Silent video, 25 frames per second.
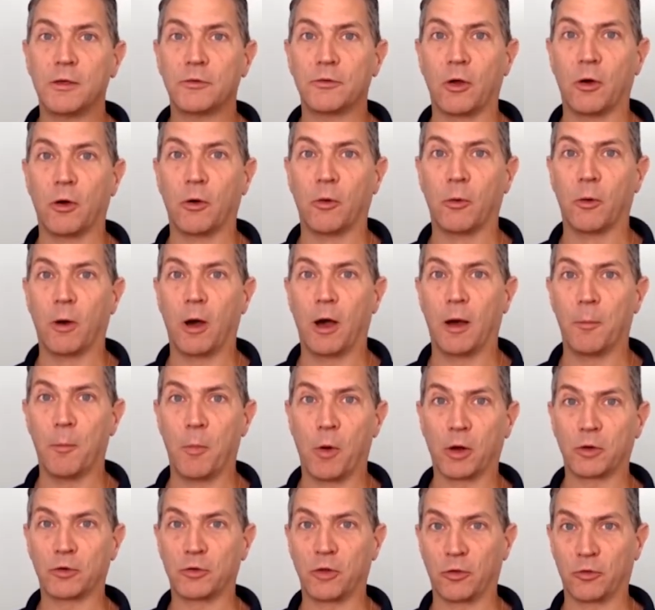So uh,
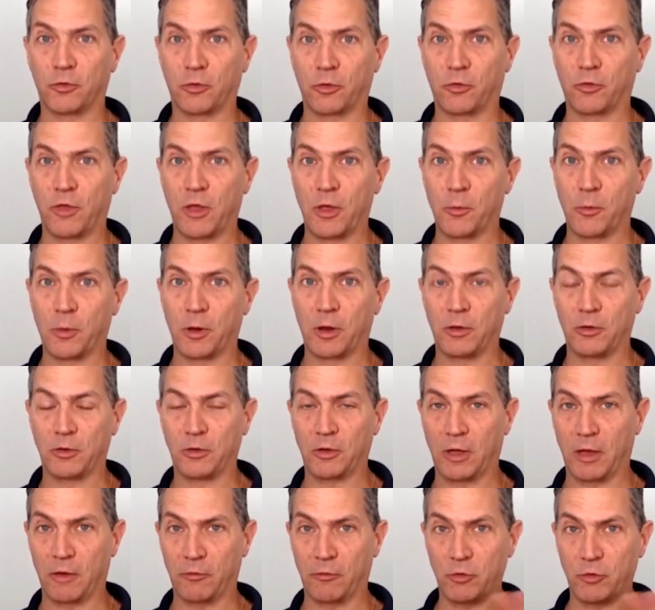Mark does this thing where
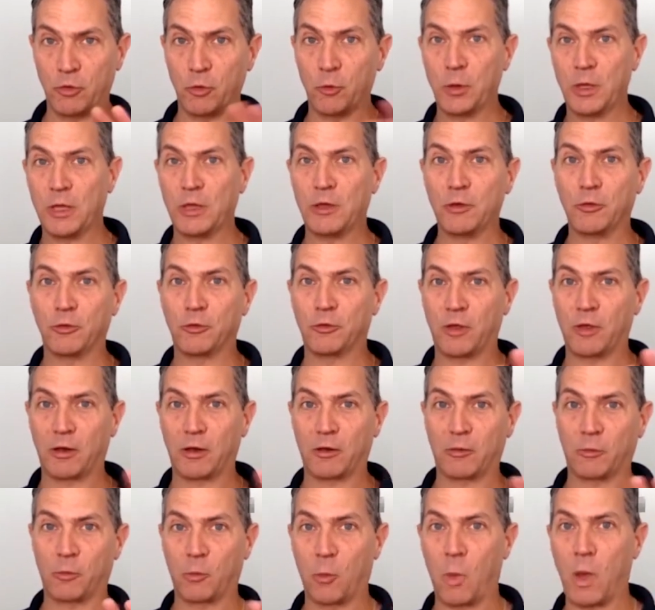you have two EQs that
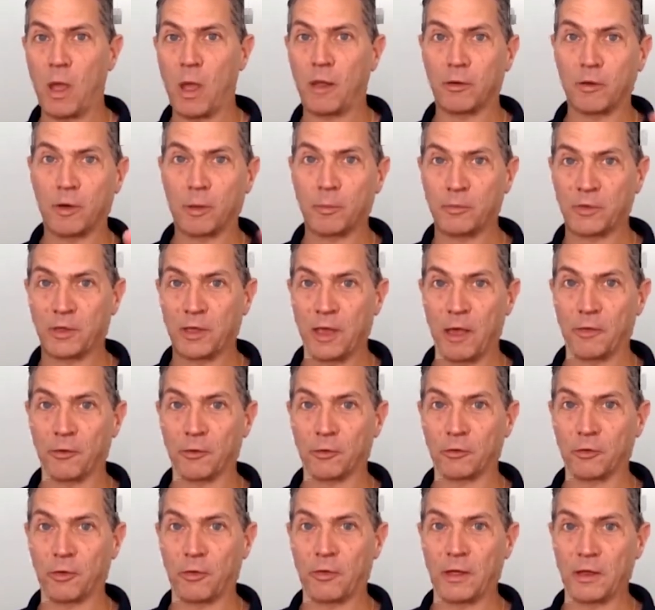are wired up
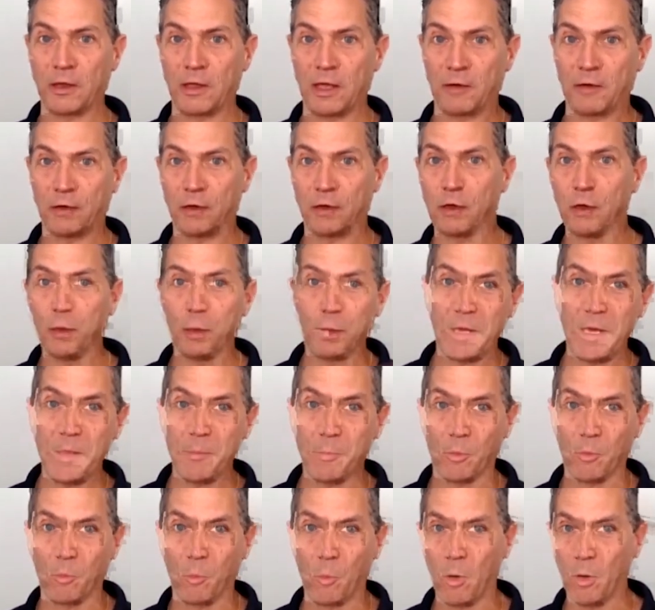together, so that you have two
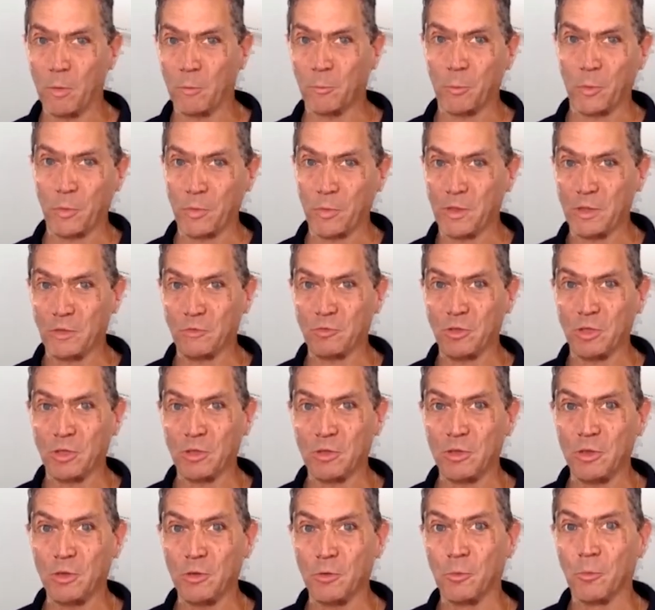people, one with each
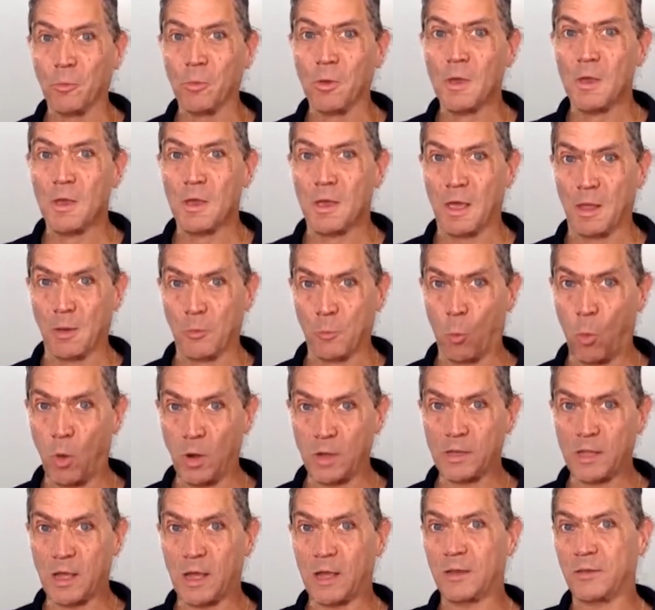EQ and
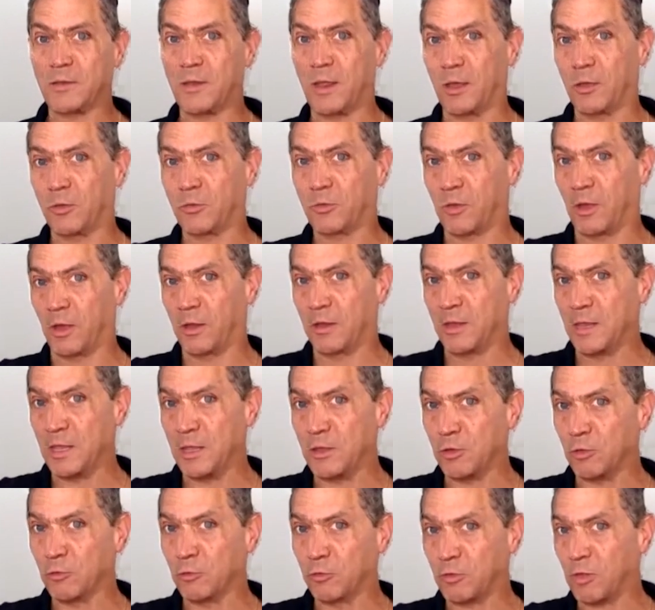one guy takes an
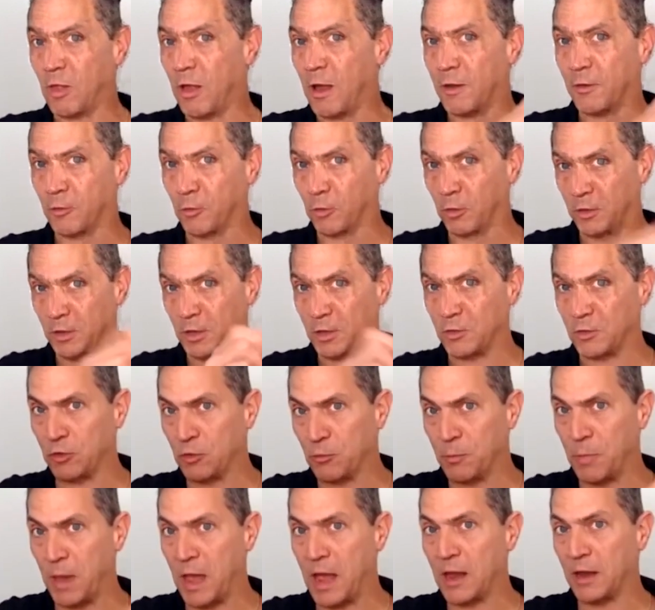EQ slider or an
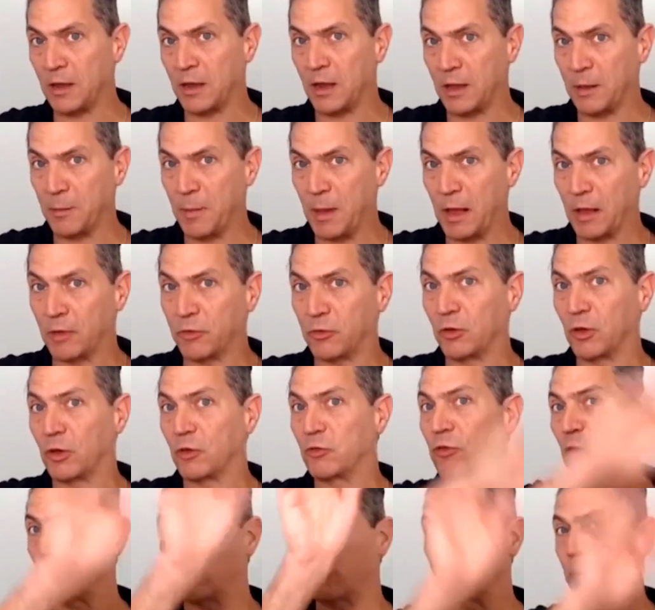EQ band and he makes an
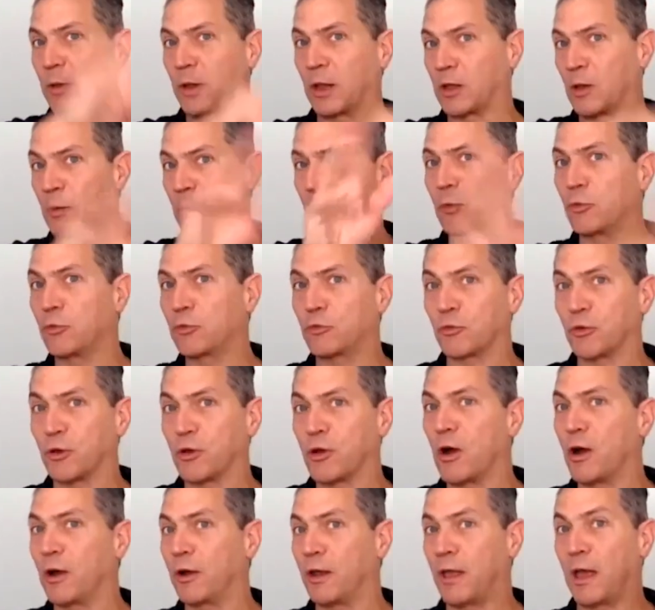adjustment like a boost or a
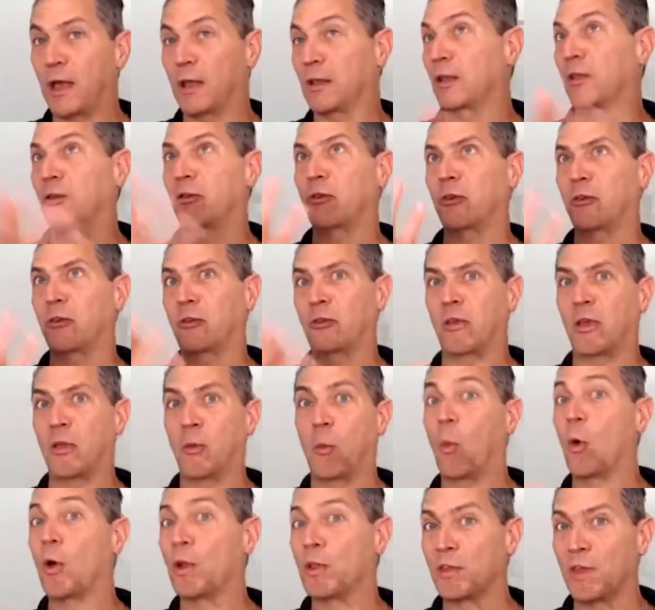cut at let's just
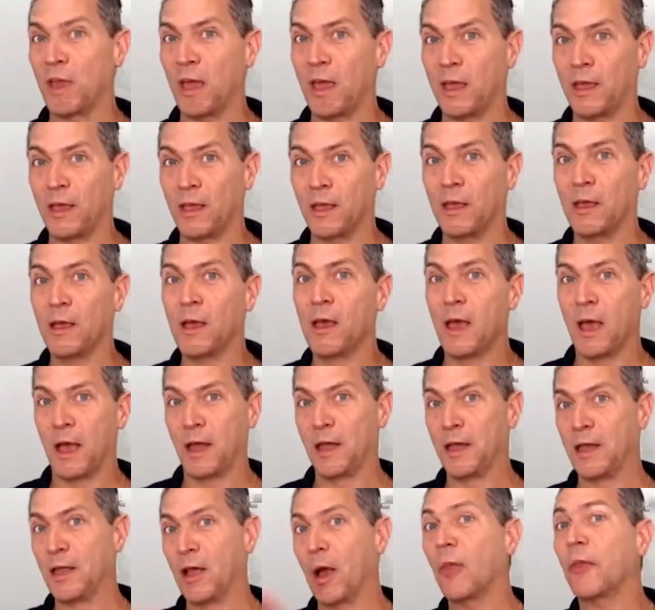say 1K,
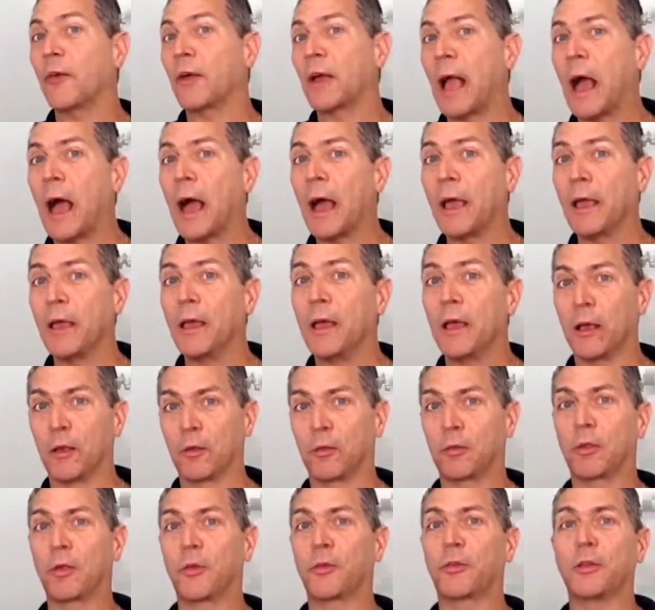and the other guy
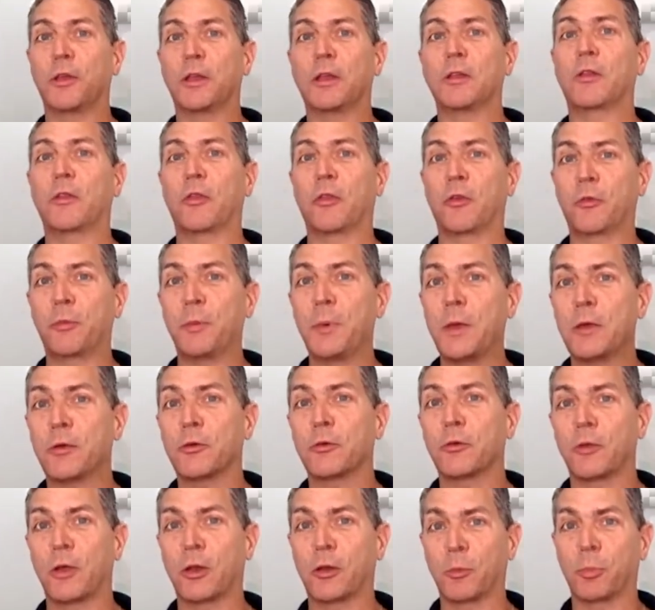is listening to the
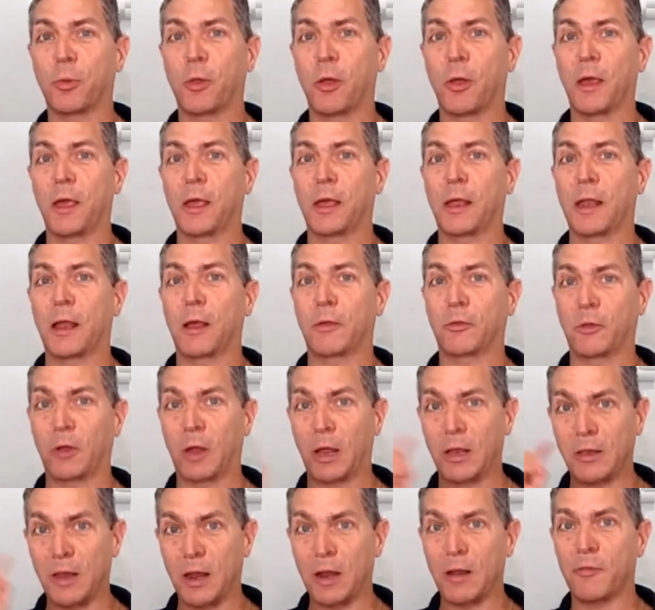speakers that are playing and has to
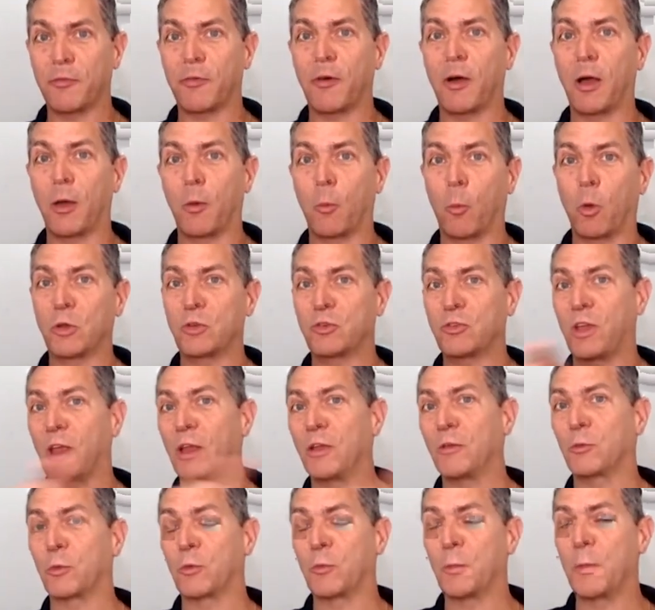identify what
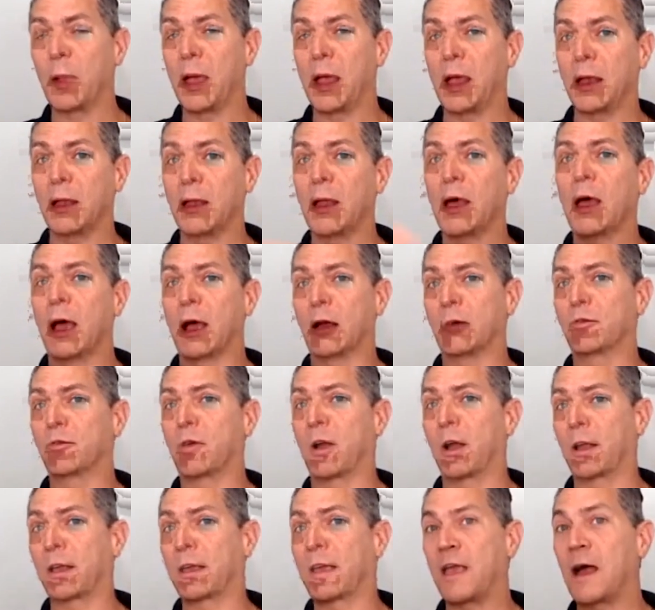change was made and
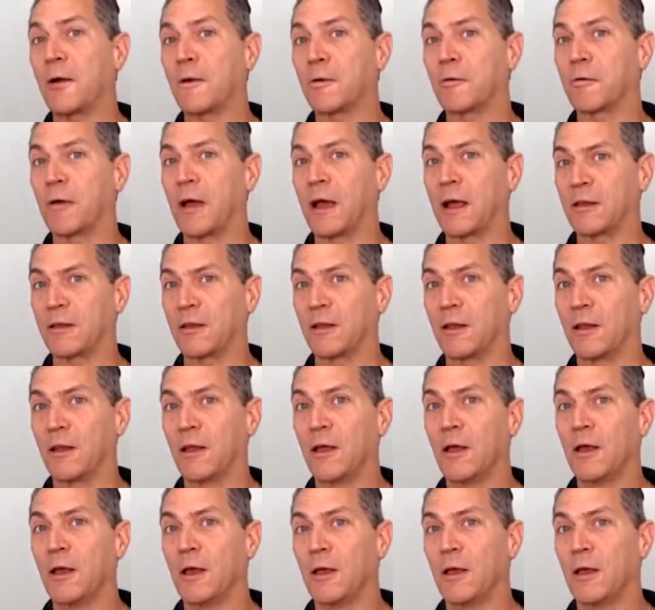try to counteract it.